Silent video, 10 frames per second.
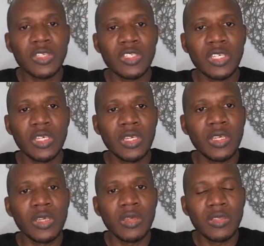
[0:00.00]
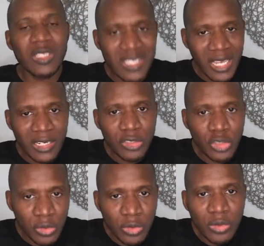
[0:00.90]
He decided
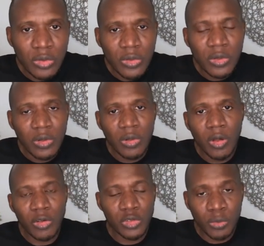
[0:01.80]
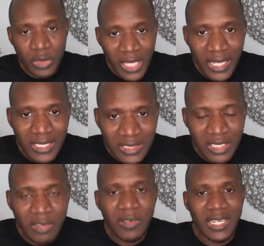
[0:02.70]
to also protect
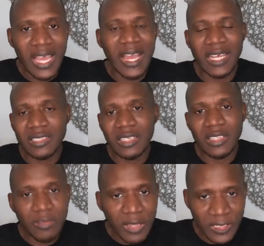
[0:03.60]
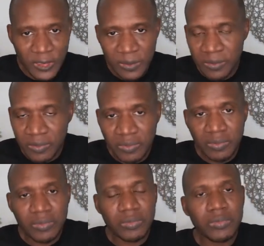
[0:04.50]
herself and act in the flesh.
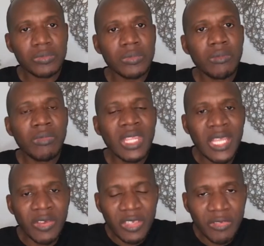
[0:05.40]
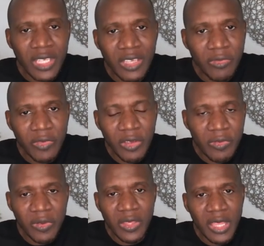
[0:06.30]
Yeah, if
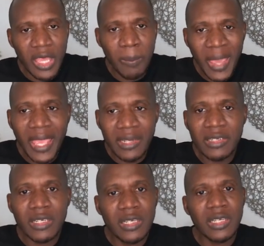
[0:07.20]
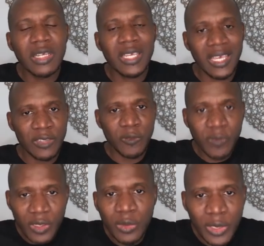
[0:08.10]
a man gets
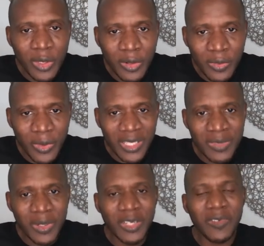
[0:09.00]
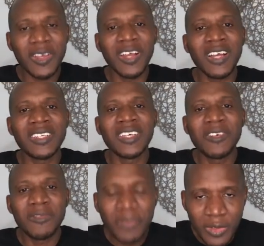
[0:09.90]
filled with the Spirit of God,
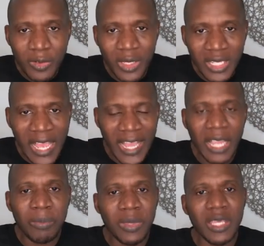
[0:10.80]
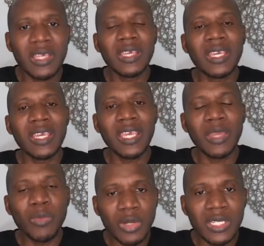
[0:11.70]
filled with agape,
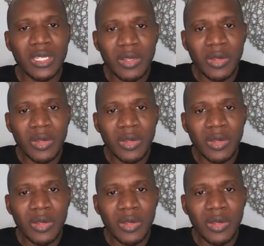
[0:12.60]
he would,